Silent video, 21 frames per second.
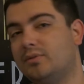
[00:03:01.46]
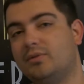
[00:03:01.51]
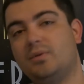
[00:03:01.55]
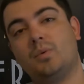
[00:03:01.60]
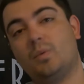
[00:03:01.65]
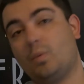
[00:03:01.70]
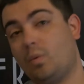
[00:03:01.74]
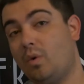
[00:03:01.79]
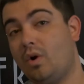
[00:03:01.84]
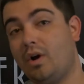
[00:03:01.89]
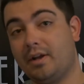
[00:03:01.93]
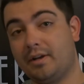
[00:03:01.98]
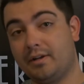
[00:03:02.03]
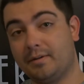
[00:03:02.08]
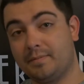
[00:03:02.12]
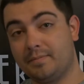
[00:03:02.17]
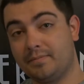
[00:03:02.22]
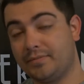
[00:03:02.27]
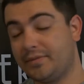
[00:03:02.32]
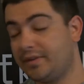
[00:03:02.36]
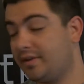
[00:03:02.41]
two and one,
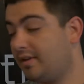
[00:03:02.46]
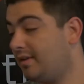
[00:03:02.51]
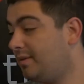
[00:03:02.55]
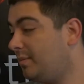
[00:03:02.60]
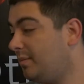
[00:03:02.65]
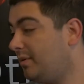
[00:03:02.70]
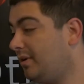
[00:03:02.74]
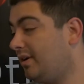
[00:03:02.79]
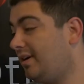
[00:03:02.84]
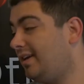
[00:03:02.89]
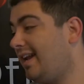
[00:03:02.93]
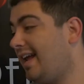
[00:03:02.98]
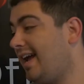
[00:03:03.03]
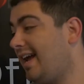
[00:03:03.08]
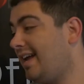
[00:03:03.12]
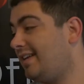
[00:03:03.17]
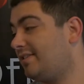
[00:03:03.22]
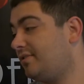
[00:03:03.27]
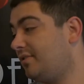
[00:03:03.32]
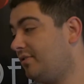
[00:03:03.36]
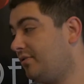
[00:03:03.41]
but
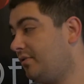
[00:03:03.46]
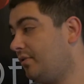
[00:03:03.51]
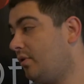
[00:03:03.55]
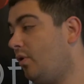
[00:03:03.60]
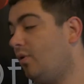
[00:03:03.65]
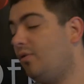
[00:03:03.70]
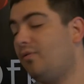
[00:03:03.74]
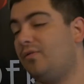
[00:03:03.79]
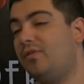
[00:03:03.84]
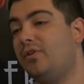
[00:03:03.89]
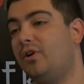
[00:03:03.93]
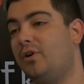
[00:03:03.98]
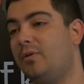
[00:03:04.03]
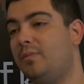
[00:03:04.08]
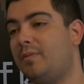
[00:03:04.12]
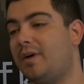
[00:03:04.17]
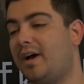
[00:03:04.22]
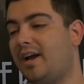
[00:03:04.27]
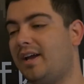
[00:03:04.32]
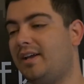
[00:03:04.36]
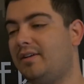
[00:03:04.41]
as a whole film,
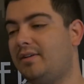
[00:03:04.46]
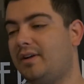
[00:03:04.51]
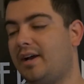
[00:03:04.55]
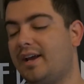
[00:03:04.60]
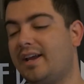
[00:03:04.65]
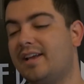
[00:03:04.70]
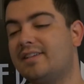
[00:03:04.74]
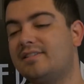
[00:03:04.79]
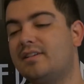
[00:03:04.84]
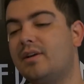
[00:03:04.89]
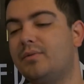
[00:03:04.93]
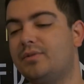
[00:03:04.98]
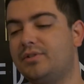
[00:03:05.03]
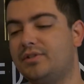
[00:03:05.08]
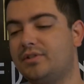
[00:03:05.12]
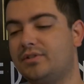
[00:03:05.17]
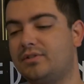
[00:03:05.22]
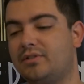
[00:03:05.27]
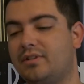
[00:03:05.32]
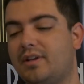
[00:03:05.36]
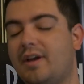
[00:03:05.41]
I, I guess I was
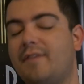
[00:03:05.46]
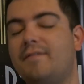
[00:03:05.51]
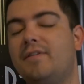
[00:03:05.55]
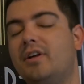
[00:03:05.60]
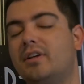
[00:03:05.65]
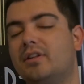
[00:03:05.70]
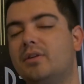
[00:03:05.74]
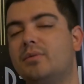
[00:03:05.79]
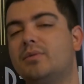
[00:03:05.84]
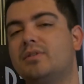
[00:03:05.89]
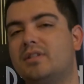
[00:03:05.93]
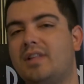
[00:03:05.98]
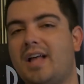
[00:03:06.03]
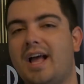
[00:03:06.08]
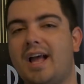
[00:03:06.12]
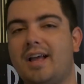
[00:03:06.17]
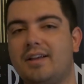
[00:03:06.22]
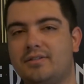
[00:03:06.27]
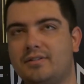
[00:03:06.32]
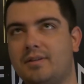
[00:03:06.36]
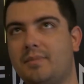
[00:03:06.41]
just, I felt like there was
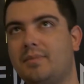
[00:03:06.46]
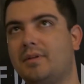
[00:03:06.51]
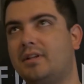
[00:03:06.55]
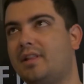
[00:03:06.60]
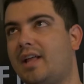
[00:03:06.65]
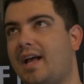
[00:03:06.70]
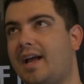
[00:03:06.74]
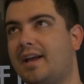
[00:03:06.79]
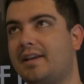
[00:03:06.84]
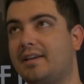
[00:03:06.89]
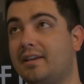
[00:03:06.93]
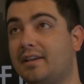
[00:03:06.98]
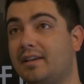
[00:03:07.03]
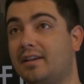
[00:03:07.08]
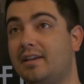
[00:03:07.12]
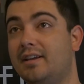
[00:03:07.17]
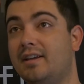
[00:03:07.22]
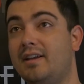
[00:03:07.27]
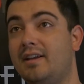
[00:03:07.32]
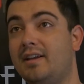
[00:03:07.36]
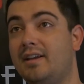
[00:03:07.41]
la something
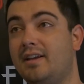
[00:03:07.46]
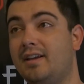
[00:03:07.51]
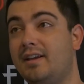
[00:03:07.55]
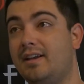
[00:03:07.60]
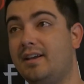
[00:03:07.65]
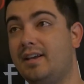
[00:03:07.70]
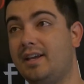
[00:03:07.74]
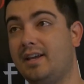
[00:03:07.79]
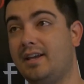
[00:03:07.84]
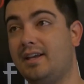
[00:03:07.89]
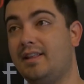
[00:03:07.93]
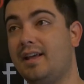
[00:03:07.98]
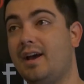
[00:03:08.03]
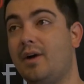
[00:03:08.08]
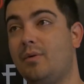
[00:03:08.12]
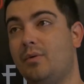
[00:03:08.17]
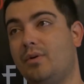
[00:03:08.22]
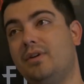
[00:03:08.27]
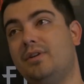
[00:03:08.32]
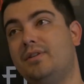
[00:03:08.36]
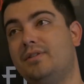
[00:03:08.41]
lacking, and
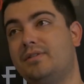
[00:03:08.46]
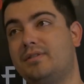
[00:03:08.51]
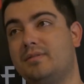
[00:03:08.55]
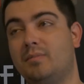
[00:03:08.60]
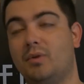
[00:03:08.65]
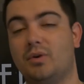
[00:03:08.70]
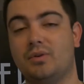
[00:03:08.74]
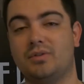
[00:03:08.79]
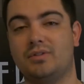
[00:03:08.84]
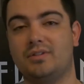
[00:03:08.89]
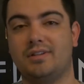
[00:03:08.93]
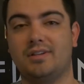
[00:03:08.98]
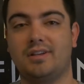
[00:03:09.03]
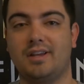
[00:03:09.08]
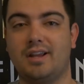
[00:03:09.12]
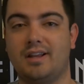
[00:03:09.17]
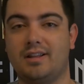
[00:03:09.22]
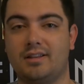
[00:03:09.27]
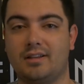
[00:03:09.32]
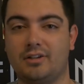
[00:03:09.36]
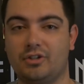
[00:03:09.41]
that was mostly
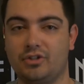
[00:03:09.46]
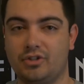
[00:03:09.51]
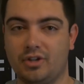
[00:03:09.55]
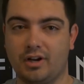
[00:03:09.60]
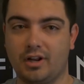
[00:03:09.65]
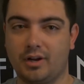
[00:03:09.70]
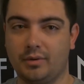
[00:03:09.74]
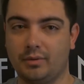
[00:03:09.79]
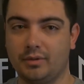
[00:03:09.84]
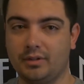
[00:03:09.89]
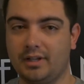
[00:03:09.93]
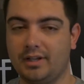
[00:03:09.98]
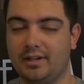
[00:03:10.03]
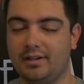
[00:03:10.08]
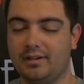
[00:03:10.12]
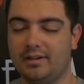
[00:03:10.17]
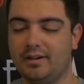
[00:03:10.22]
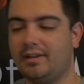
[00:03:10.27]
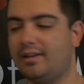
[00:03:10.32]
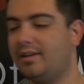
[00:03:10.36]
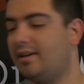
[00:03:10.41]
anything Jedi
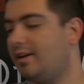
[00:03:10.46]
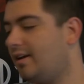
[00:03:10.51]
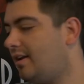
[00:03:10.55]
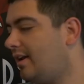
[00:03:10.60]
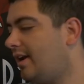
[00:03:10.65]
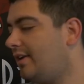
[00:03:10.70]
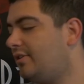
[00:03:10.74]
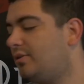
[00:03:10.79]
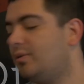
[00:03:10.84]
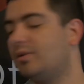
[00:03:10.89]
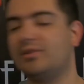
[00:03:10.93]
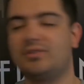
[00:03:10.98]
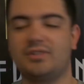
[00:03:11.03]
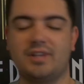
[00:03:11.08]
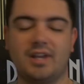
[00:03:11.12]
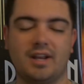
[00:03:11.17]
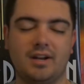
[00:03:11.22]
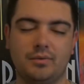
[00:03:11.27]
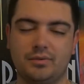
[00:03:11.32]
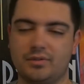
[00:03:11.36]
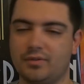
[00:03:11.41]
related. And I do
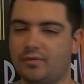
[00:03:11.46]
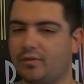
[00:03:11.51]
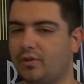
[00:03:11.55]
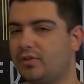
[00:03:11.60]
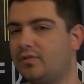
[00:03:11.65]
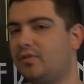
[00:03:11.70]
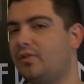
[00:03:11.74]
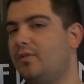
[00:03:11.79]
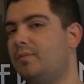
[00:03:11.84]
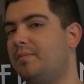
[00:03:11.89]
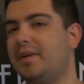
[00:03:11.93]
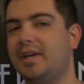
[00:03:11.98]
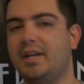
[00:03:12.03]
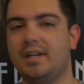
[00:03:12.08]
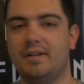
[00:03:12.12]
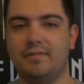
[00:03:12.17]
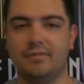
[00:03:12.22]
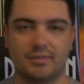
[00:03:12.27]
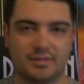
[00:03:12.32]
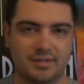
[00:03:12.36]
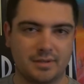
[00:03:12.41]
understand it was the first film made,
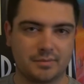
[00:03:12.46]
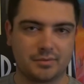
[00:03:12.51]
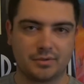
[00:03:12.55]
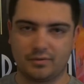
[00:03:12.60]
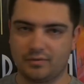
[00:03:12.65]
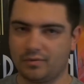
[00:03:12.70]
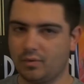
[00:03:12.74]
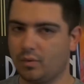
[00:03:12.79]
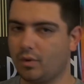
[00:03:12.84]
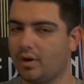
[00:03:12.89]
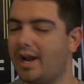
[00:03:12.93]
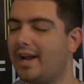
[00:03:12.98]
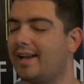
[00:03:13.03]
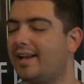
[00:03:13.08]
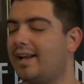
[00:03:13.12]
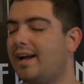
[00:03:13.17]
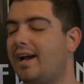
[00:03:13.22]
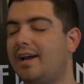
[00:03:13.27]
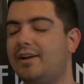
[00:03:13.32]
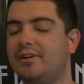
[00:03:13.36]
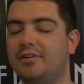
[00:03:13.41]
even though it's episode four. I,
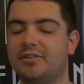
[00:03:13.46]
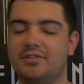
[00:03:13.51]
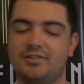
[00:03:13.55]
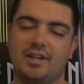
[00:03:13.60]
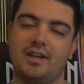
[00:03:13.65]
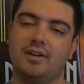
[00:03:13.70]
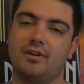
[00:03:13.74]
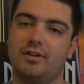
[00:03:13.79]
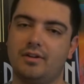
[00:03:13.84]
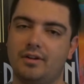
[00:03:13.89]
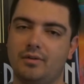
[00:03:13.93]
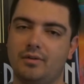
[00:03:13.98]
I understand